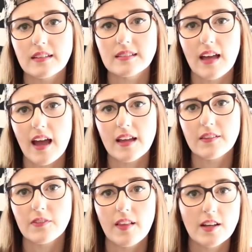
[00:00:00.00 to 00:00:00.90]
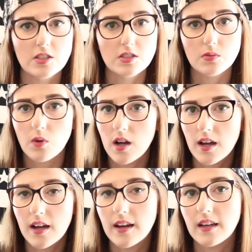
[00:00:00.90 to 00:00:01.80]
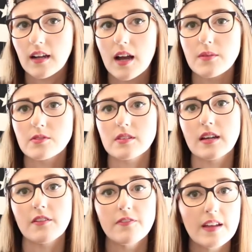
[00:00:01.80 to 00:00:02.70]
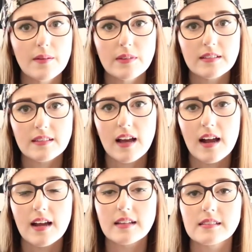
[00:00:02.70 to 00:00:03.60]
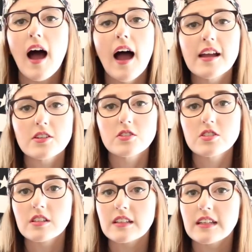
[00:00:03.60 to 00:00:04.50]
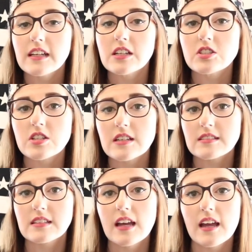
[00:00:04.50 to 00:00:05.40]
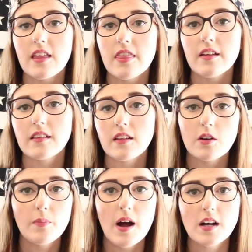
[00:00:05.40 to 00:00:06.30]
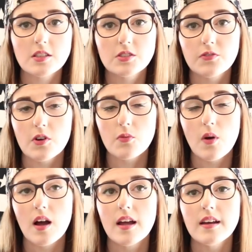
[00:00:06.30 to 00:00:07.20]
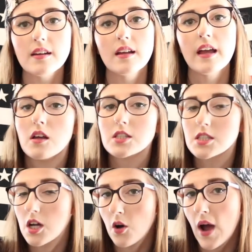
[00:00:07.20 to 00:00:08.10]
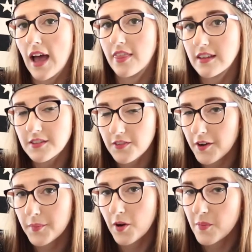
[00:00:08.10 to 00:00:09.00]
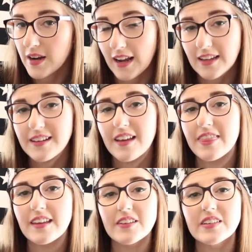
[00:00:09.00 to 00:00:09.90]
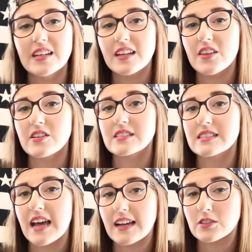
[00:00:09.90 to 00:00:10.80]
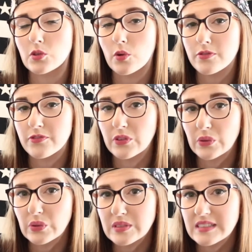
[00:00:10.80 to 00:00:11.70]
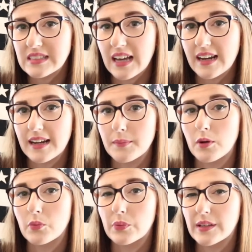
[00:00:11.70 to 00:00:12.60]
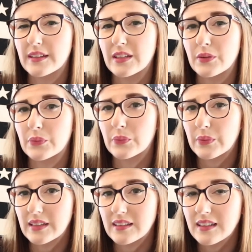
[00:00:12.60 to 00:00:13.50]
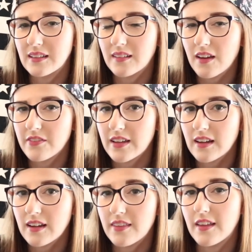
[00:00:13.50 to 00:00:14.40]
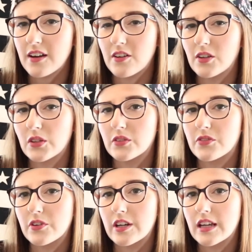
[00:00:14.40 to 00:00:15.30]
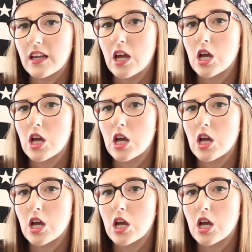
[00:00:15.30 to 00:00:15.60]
a size for like just one, it comes with like a family size. I usually just get the little box for one. So at this very moment, I cannot think of any other snacks or foods that I'm really, really loving that are gluten-free.